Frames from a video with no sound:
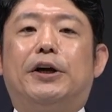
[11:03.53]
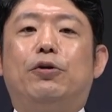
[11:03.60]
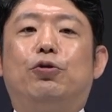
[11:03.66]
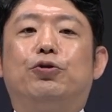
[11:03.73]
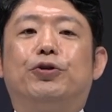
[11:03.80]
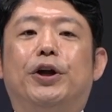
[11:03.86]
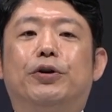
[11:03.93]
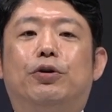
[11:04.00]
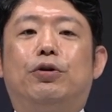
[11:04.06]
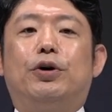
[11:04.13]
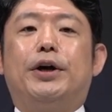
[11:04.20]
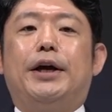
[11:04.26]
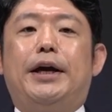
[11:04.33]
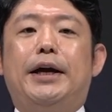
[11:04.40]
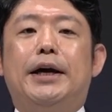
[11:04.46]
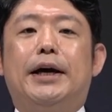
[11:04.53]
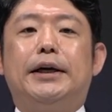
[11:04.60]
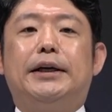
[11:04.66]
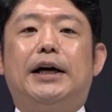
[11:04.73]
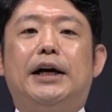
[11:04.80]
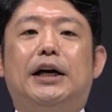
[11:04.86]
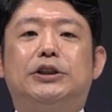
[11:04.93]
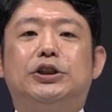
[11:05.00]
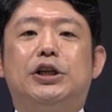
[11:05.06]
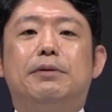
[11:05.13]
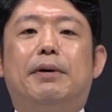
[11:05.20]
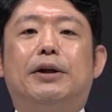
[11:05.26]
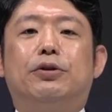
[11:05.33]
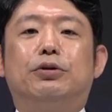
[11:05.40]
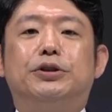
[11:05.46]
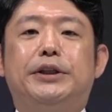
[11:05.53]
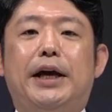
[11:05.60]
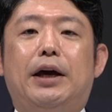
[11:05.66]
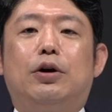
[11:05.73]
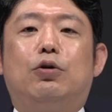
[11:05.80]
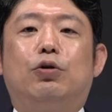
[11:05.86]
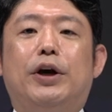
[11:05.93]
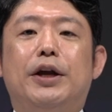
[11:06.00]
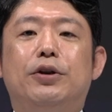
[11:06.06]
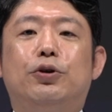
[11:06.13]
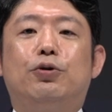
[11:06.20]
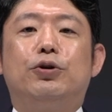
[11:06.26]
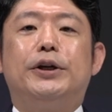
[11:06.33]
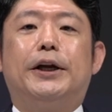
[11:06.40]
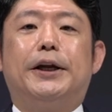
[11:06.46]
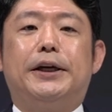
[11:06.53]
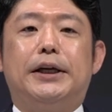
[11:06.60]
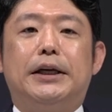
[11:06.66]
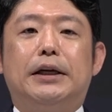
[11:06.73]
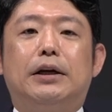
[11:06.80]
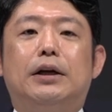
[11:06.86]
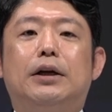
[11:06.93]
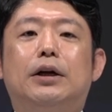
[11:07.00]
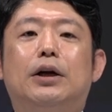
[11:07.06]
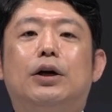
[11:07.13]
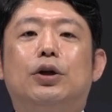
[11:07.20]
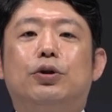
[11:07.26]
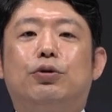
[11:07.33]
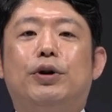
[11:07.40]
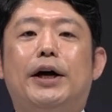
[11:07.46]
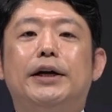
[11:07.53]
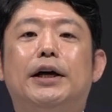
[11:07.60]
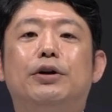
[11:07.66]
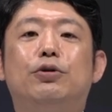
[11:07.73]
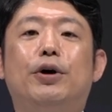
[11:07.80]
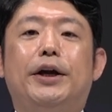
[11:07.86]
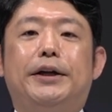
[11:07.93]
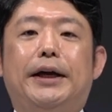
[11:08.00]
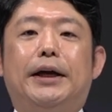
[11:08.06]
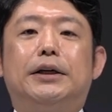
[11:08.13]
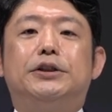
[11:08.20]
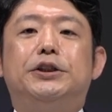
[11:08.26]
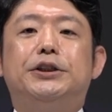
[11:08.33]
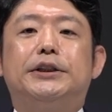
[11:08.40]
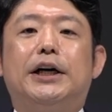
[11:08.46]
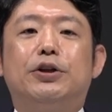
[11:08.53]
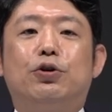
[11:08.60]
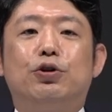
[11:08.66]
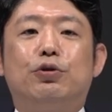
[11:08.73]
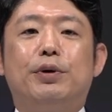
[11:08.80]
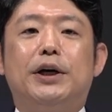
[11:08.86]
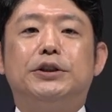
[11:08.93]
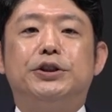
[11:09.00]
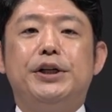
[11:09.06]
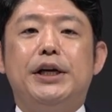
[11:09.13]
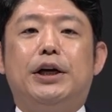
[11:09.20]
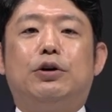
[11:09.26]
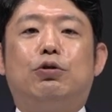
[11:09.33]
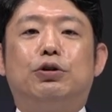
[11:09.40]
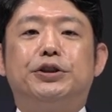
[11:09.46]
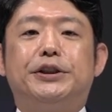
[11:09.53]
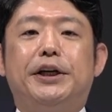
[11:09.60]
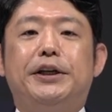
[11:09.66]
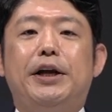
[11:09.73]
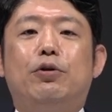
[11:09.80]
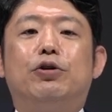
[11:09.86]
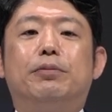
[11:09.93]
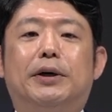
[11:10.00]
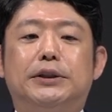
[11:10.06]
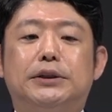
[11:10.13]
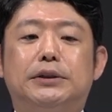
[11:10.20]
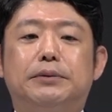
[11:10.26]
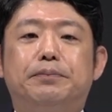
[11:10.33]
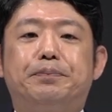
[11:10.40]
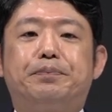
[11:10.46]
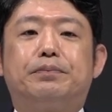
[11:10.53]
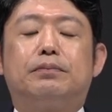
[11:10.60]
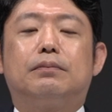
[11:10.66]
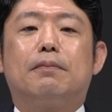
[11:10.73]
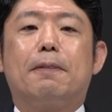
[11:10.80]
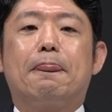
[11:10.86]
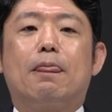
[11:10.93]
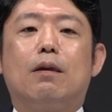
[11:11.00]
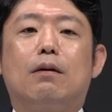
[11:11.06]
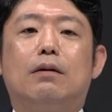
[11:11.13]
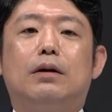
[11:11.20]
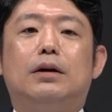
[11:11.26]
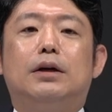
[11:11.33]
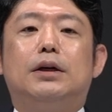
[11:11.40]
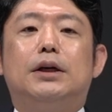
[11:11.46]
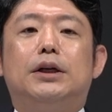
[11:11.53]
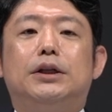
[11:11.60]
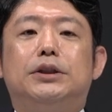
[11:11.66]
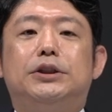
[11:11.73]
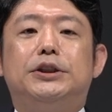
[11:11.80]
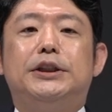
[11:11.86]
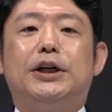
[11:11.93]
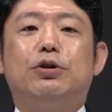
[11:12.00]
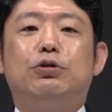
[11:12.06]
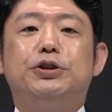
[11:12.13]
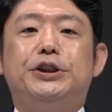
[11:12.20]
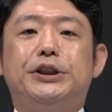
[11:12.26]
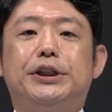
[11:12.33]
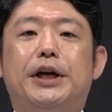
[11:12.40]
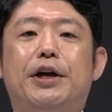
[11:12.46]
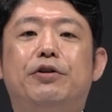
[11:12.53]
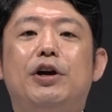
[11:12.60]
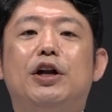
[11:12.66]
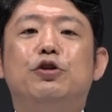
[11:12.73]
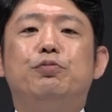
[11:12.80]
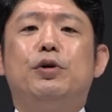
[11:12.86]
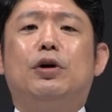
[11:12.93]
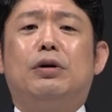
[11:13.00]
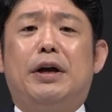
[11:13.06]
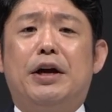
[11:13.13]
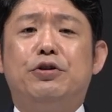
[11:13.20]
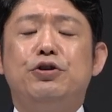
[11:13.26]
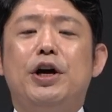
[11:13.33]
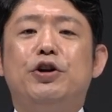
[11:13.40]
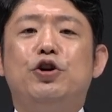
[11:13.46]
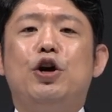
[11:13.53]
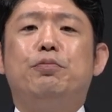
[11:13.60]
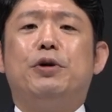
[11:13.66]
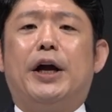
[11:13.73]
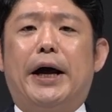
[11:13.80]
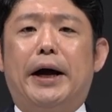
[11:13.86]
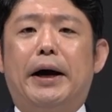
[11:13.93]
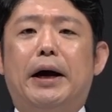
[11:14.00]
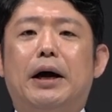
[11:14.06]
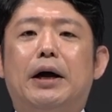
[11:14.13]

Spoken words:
Customers have started adopting it as an AI development platform for various applications, and after undergoing trial phases, it has now transitioned into full-scale operation.